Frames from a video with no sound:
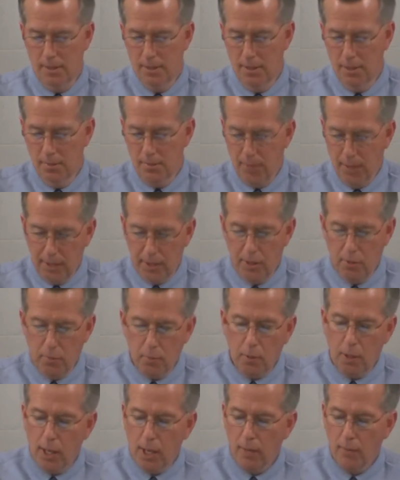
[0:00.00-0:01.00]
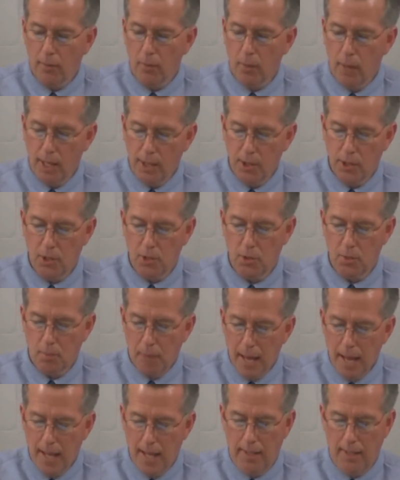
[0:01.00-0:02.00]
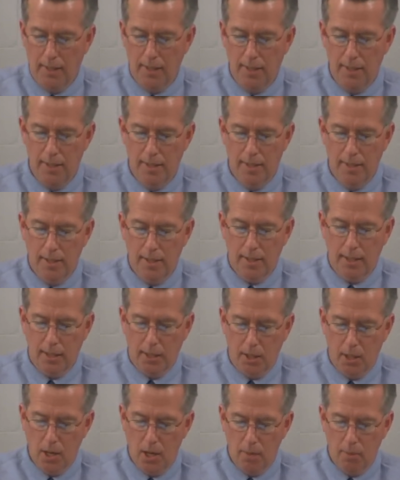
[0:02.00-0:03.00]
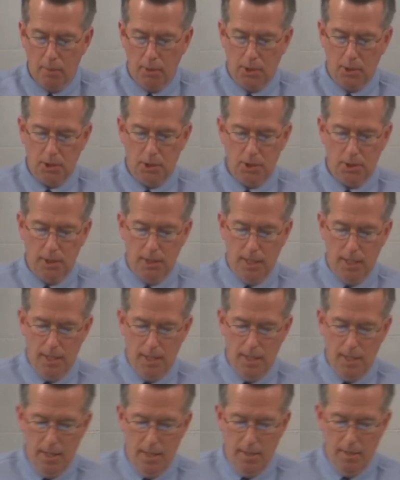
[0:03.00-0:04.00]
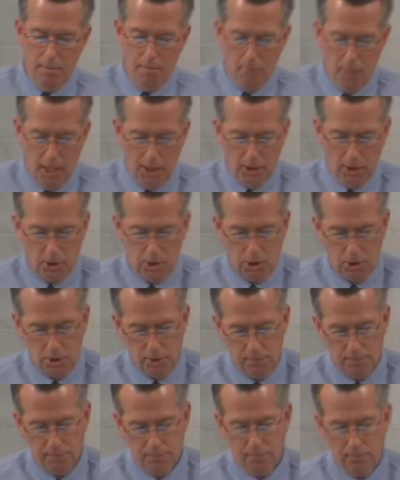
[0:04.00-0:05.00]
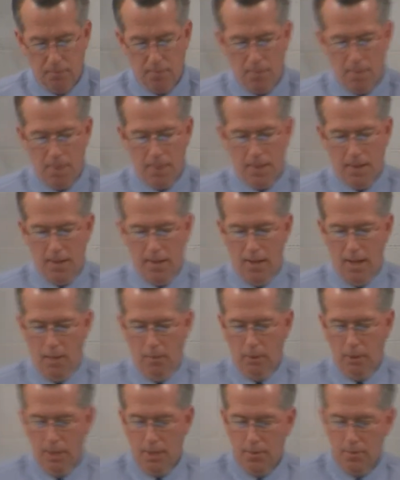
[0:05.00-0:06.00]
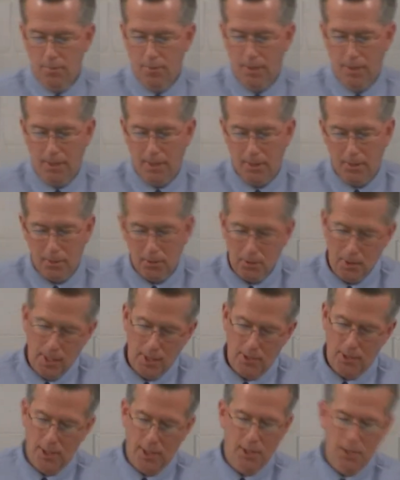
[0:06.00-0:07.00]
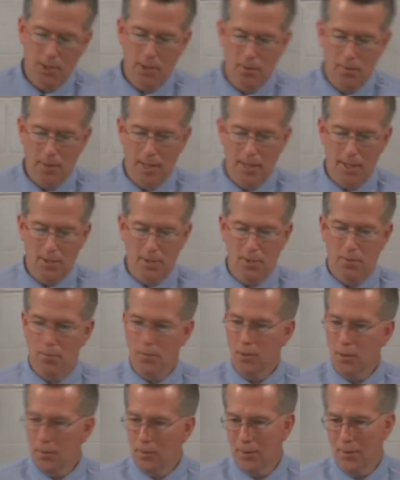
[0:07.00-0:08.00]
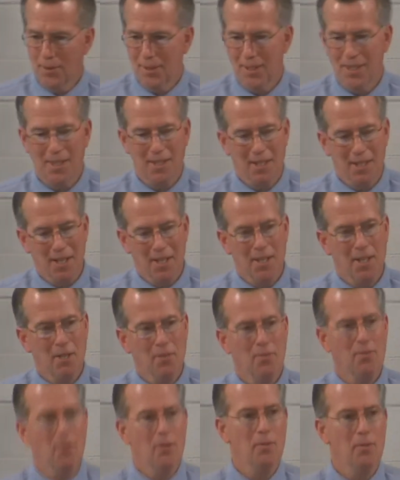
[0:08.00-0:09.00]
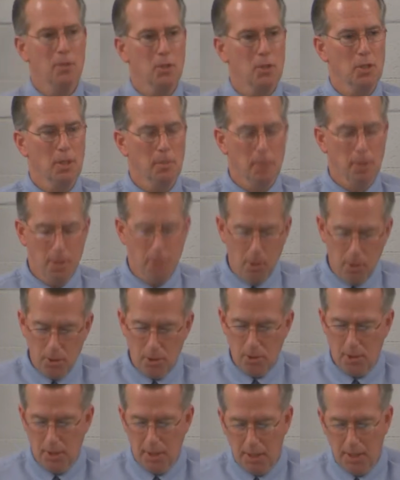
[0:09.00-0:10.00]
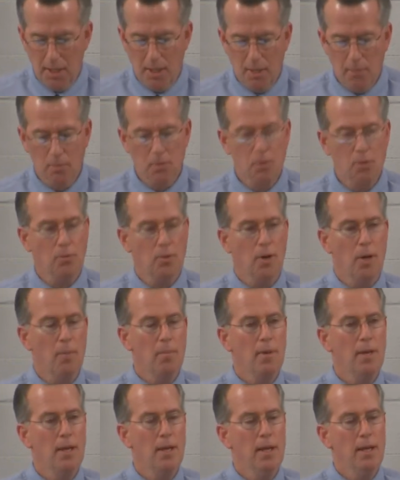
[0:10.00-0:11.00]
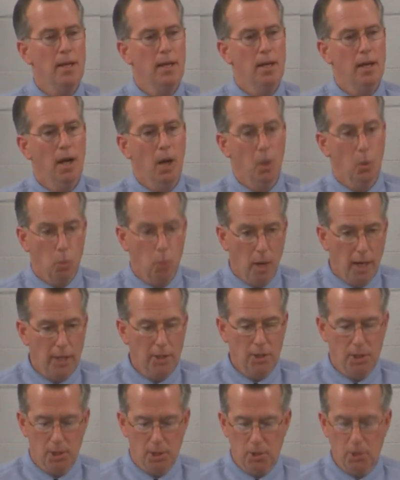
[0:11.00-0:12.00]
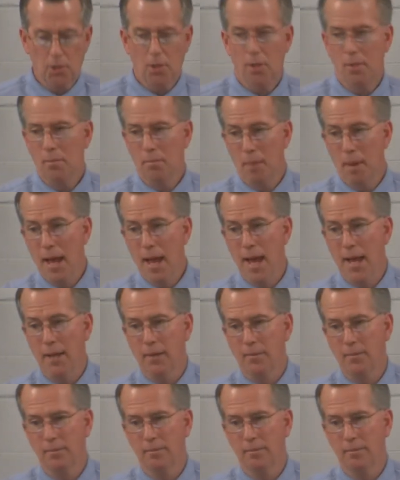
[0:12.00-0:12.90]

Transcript: The effective prayer of a righteous man can accomplish much. I believe uh, another translation of that is the fervent, again, the idea of fervency, but notice that it comes from a righteous man.